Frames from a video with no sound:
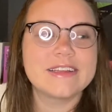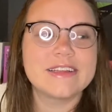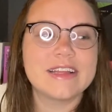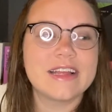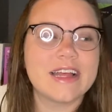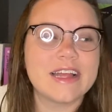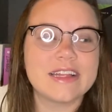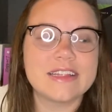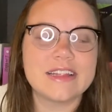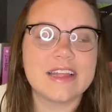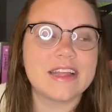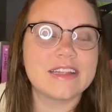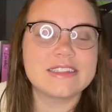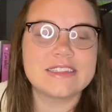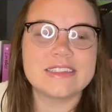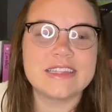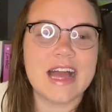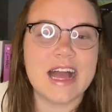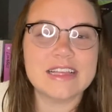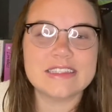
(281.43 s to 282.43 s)
It's
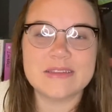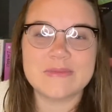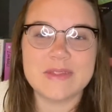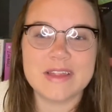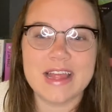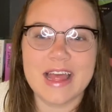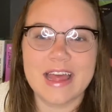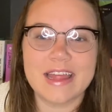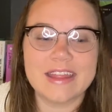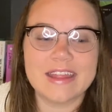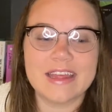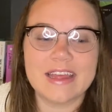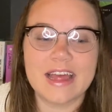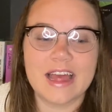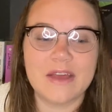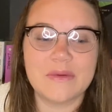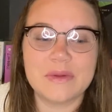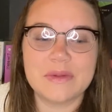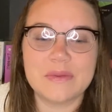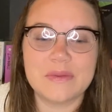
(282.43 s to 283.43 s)
not something that I think
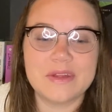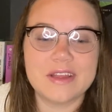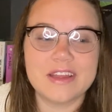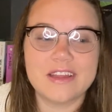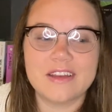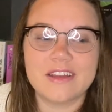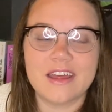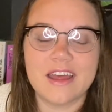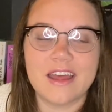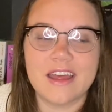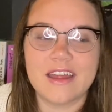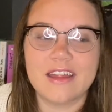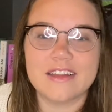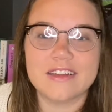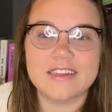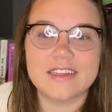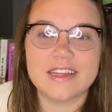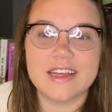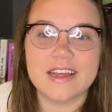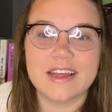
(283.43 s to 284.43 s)
I would read,
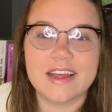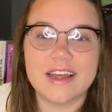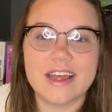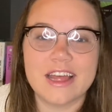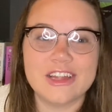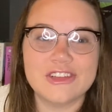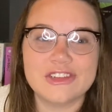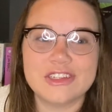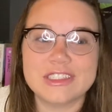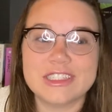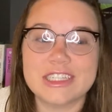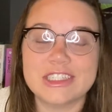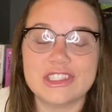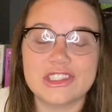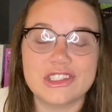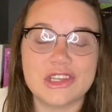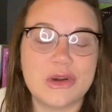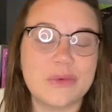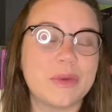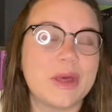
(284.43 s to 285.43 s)
and it's
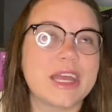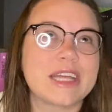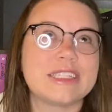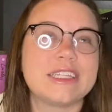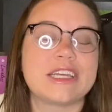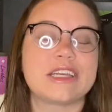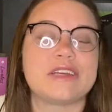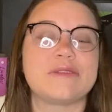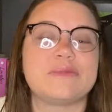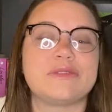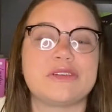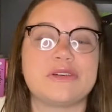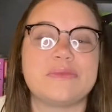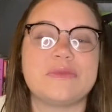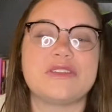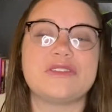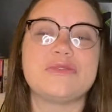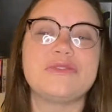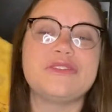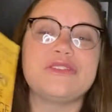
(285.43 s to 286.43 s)
so big, it's taking up so
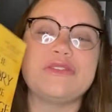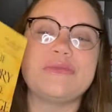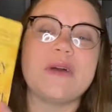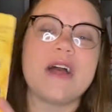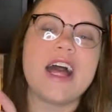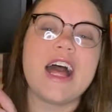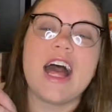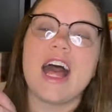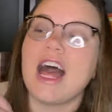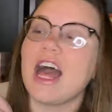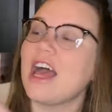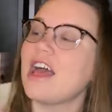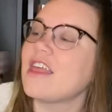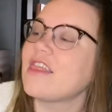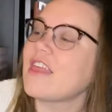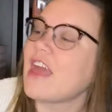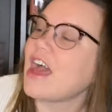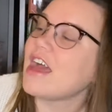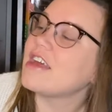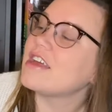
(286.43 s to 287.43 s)
much room, and
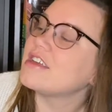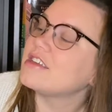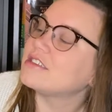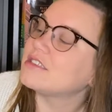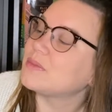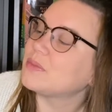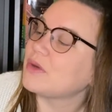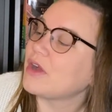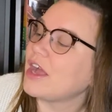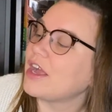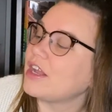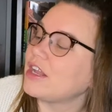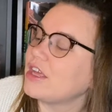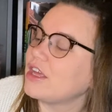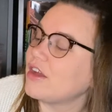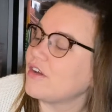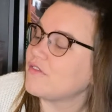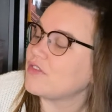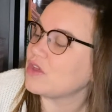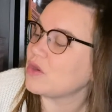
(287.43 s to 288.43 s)
that is The Priority
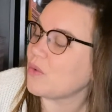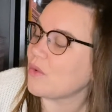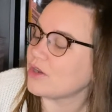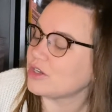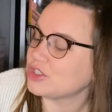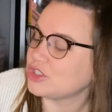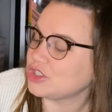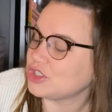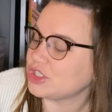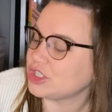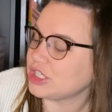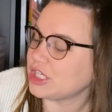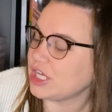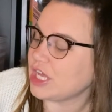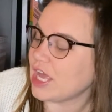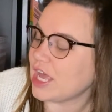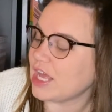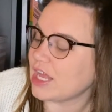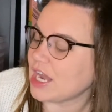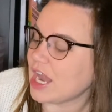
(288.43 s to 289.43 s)
of the Orange Tree,
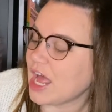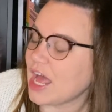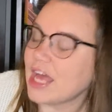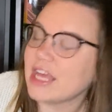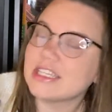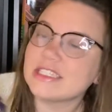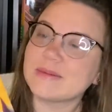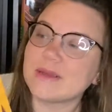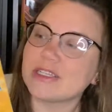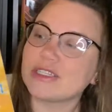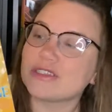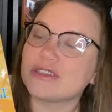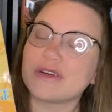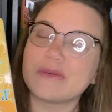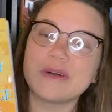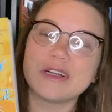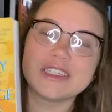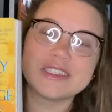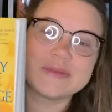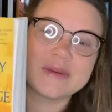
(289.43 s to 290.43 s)
and I spent so
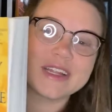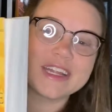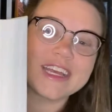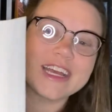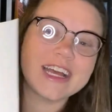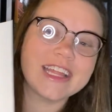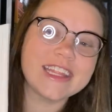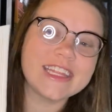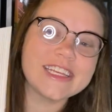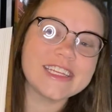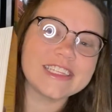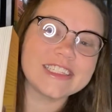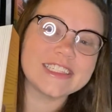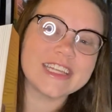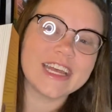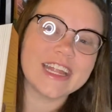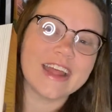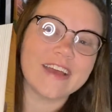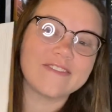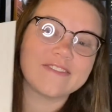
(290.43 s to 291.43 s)
much money on this,
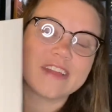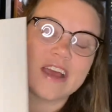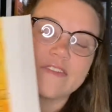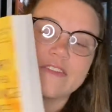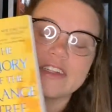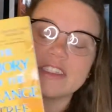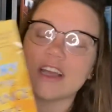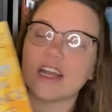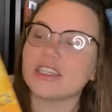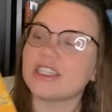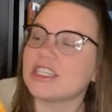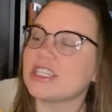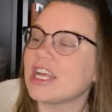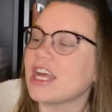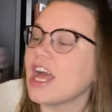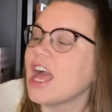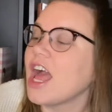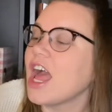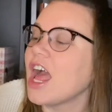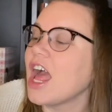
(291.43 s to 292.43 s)
and I've never touched it.
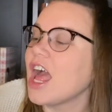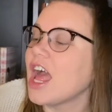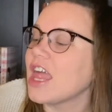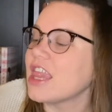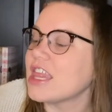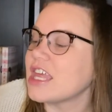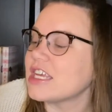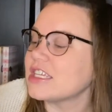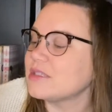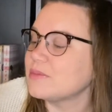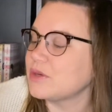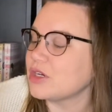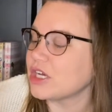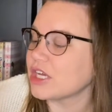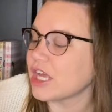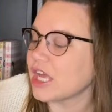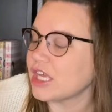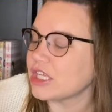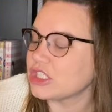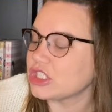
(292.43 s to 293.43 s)
This
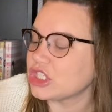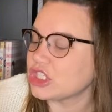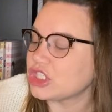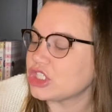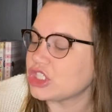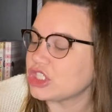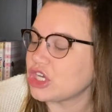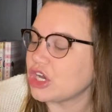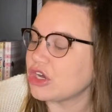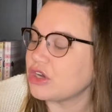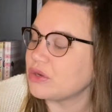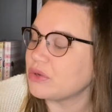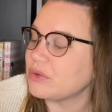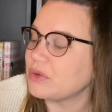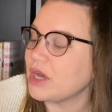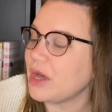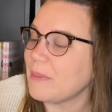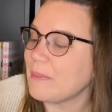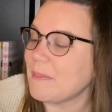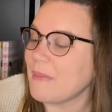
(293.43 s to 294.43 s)
book is
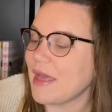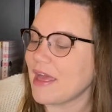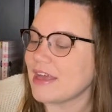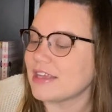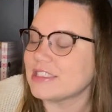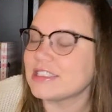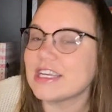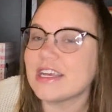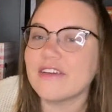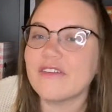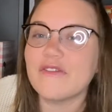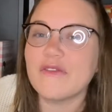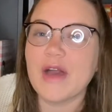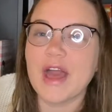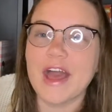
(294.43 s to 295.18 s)
so massive.